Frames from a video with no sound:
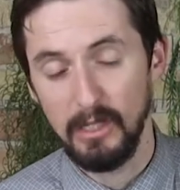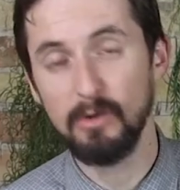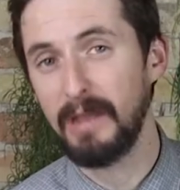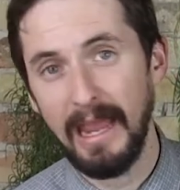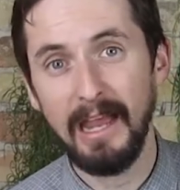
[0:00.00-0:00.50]

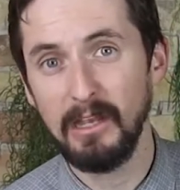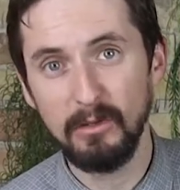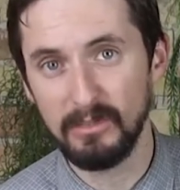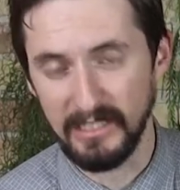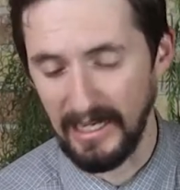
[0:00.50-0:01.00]
You can
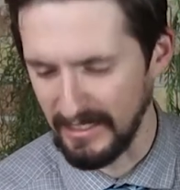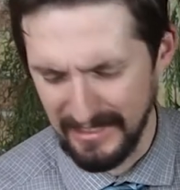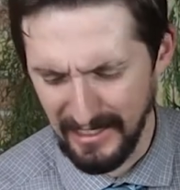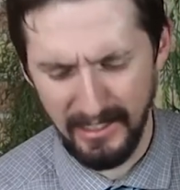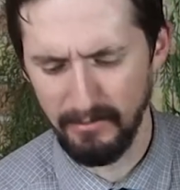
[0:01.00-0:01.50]
use sand.
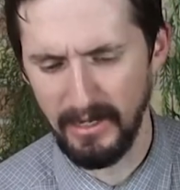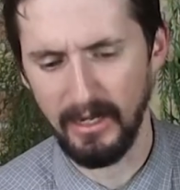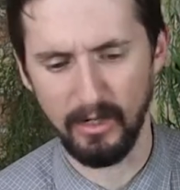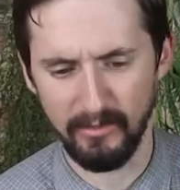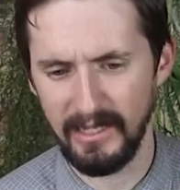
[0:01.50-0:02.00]
Sand can make
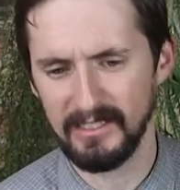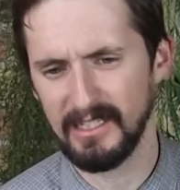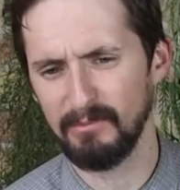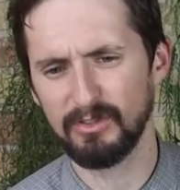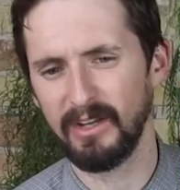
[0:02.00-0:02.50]
a great
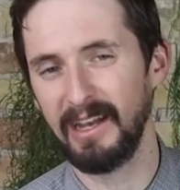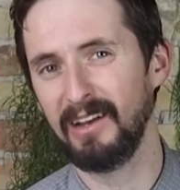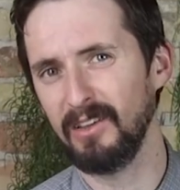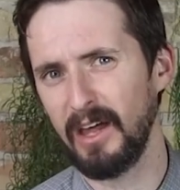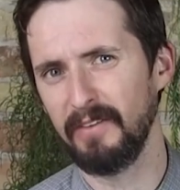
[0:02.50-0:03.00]
substrate
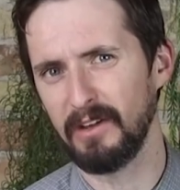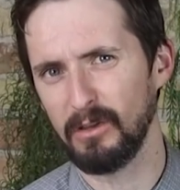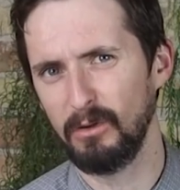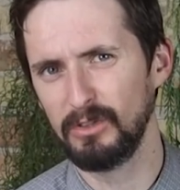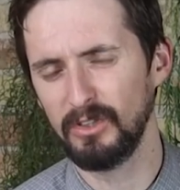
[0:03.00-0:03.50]
in a lot of
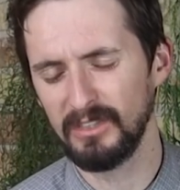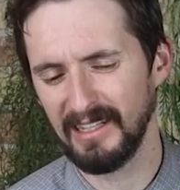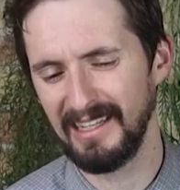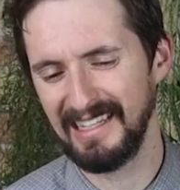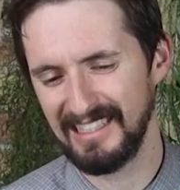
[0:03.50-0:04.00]
enclosures.
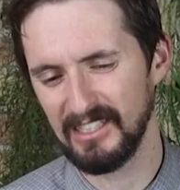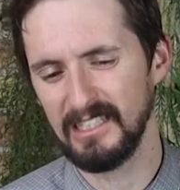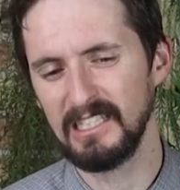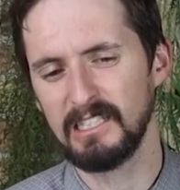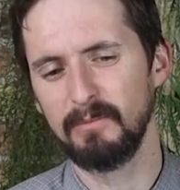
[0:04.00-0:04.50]
It just
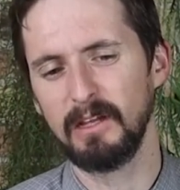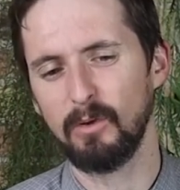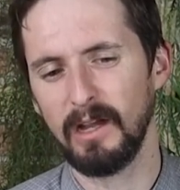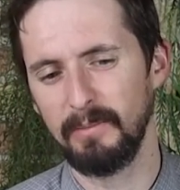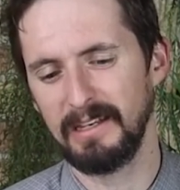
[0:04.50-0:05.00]
needs to be
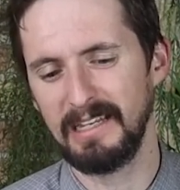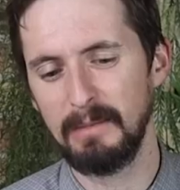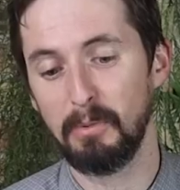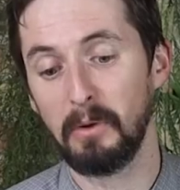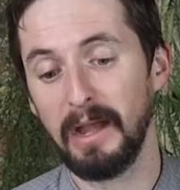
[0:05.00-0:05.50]
quite a bit
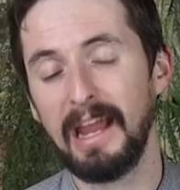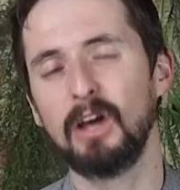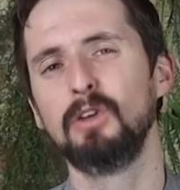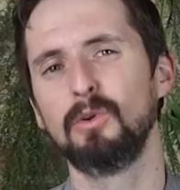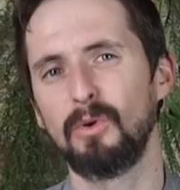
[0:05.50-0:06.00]
deeper
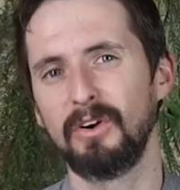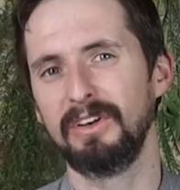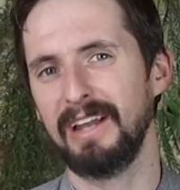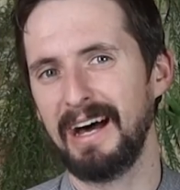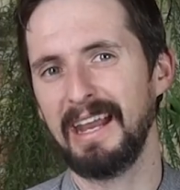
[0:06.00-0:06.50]
and or
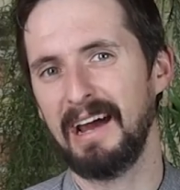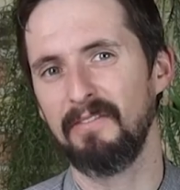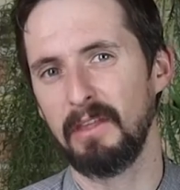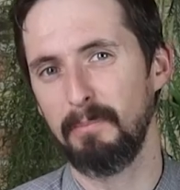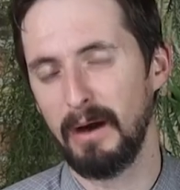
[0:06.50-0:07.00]
not
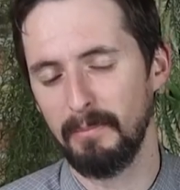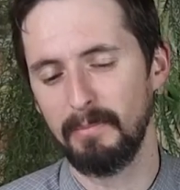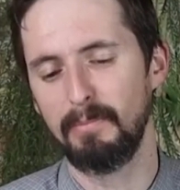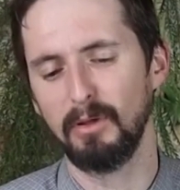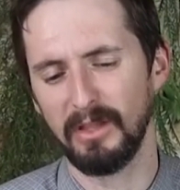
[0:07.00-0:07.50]
have the
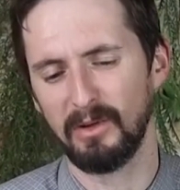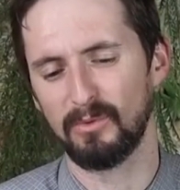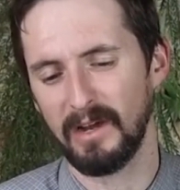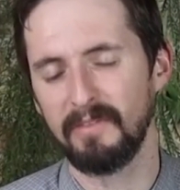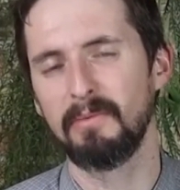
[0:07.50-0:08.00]
pump pulling
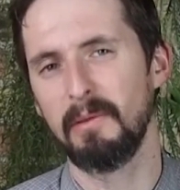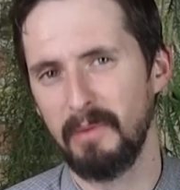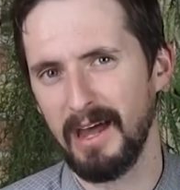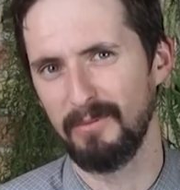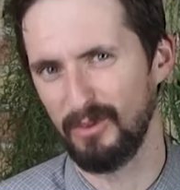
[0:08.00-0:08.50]
right from the
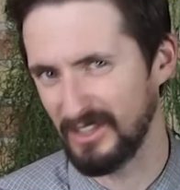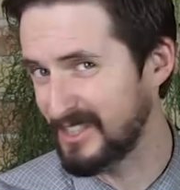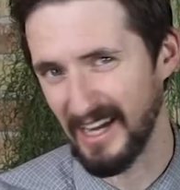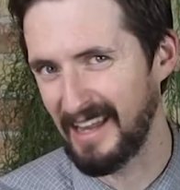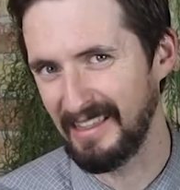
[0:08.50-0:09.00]
bottom where it's
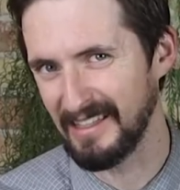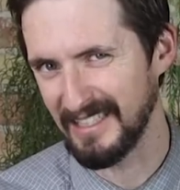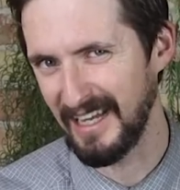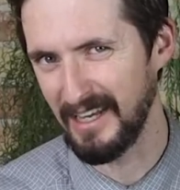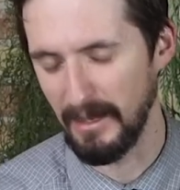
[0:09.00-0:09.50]
sucking the
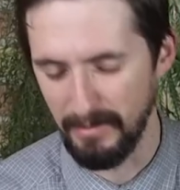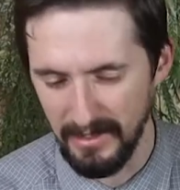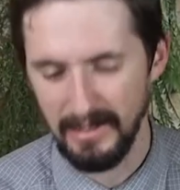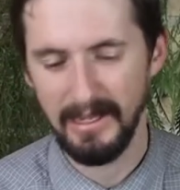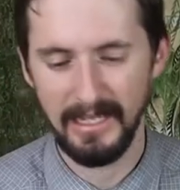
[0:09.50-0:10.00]
sand up
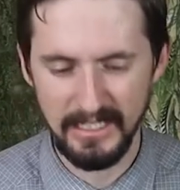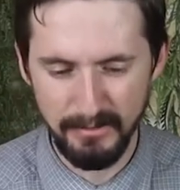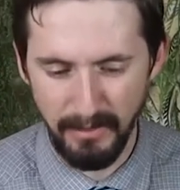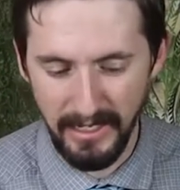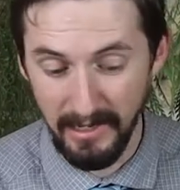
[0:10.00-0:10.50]
and
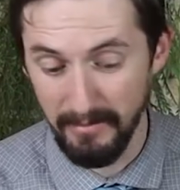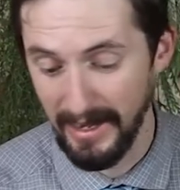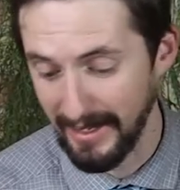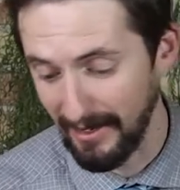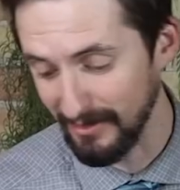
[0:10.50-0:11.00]
spitting it
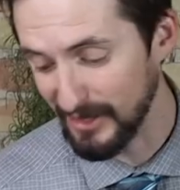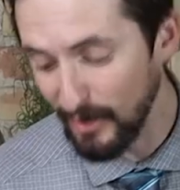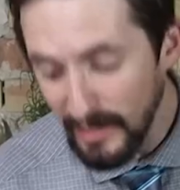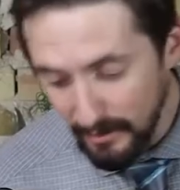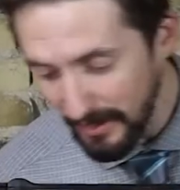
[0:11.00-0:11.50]
back out.
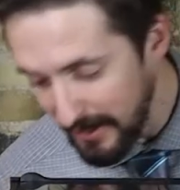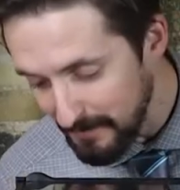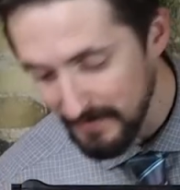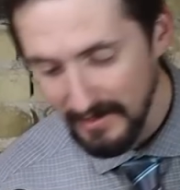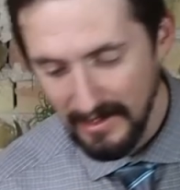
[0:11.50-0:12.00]
So anyway,
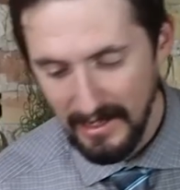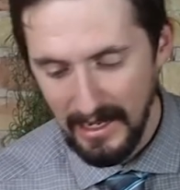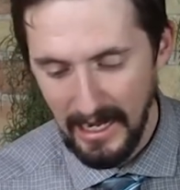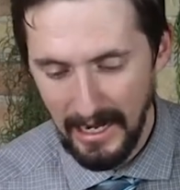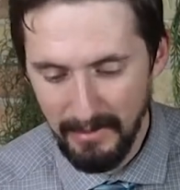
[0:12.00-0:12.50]

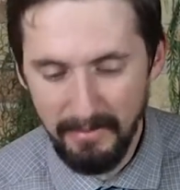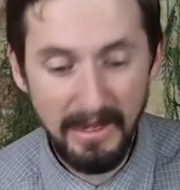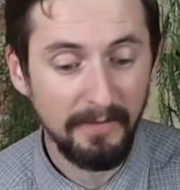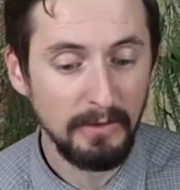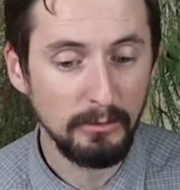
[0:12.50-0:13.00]
I'm going to
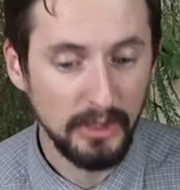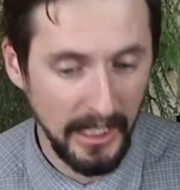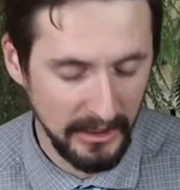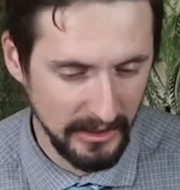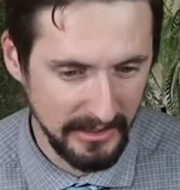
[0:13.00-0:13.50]
make a few
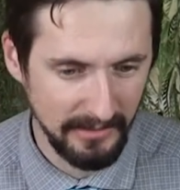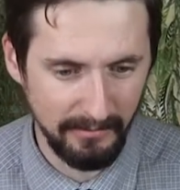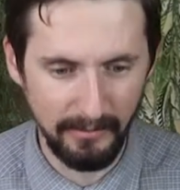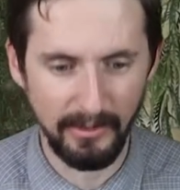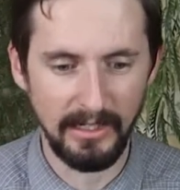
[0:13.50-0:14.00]
changes.
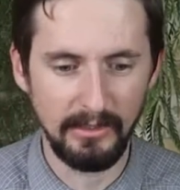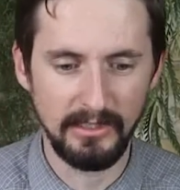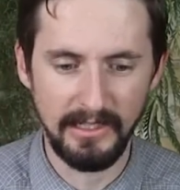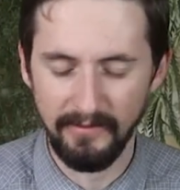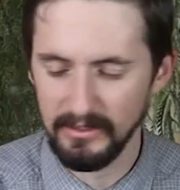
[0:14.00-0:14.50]
We're going to use
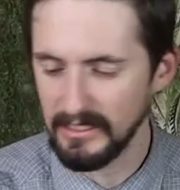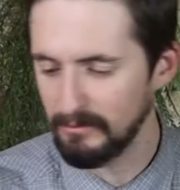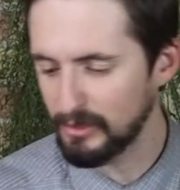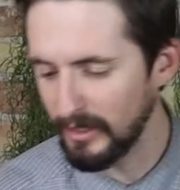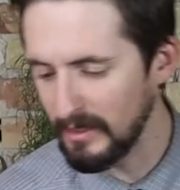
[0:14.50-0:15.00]
a different
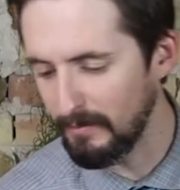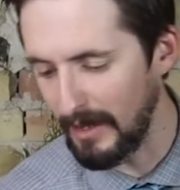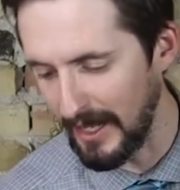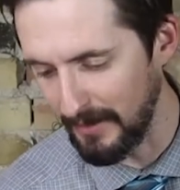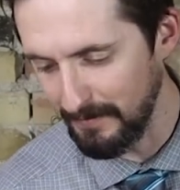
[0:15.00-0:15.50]
substrate in the
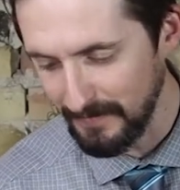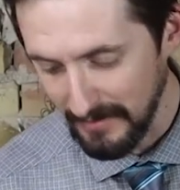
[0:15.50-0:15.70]
bottom.